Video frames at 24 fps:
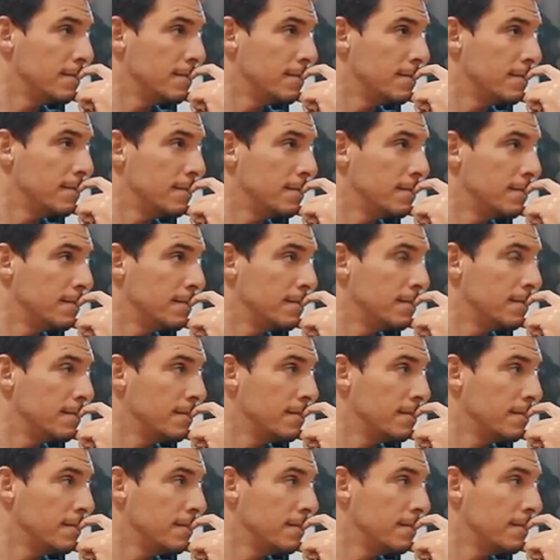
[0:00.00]

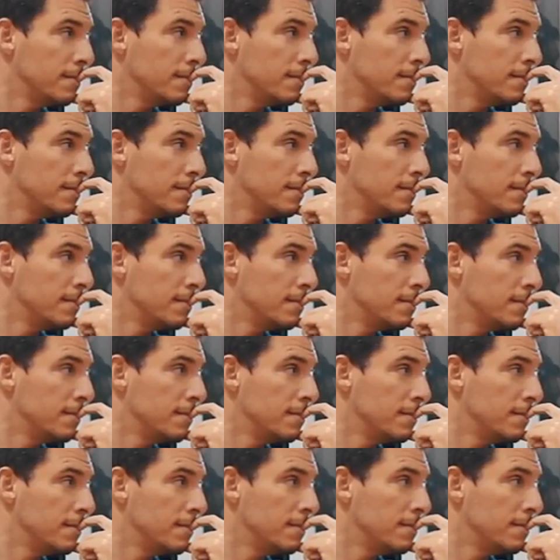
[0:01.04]

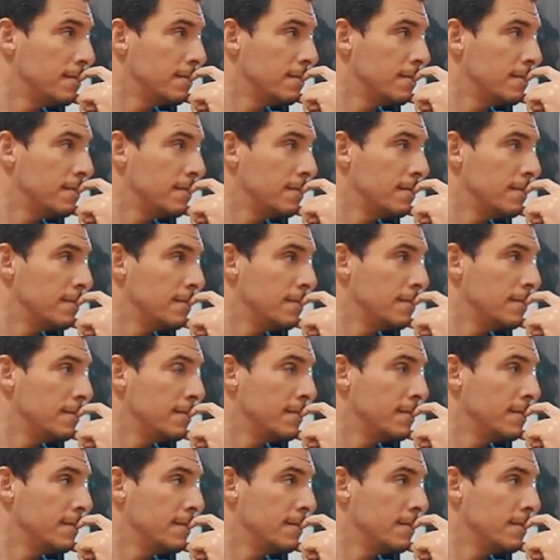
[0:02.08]

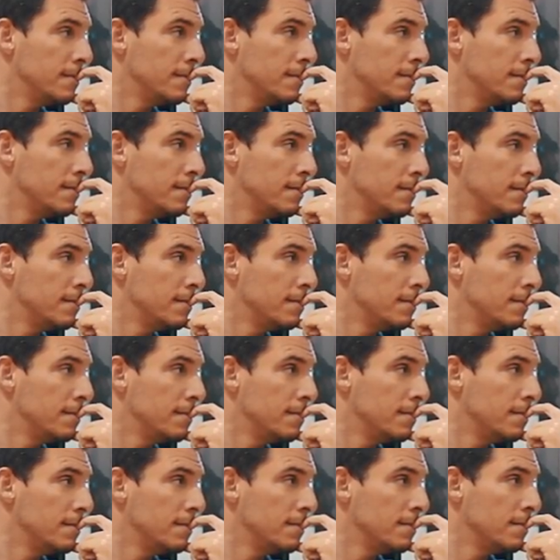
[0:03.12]

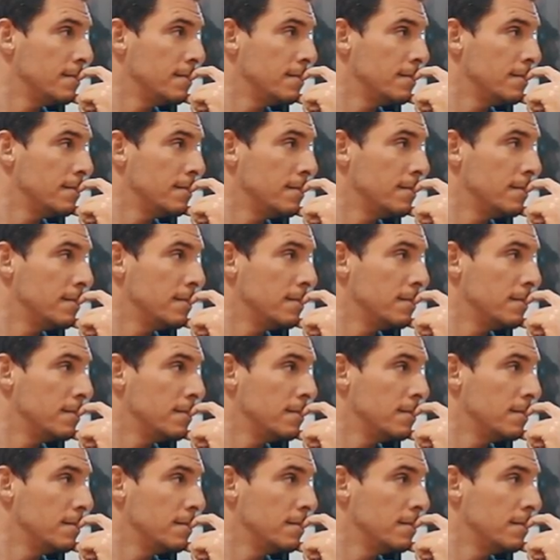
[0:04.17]

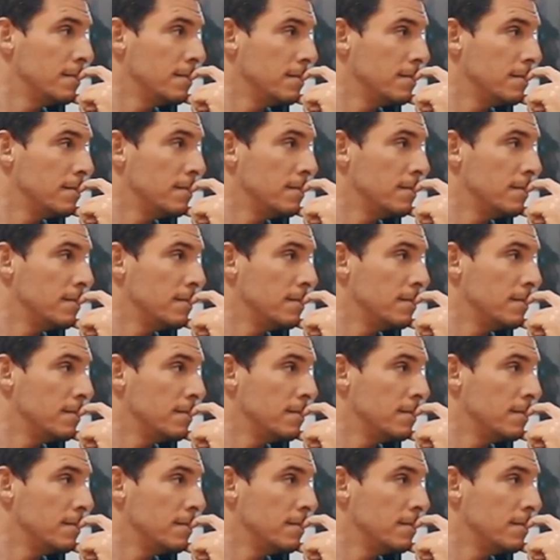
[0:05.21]
(silent)